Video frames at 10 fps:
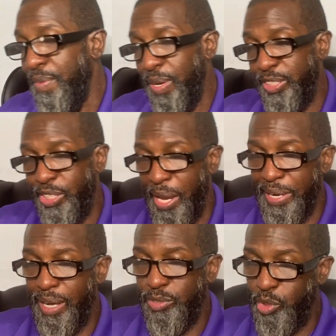Shout
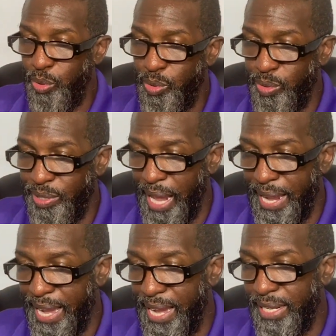out to
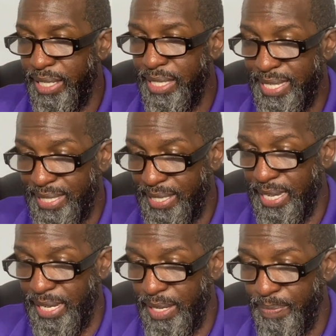Diane
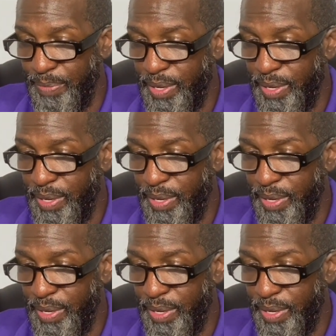C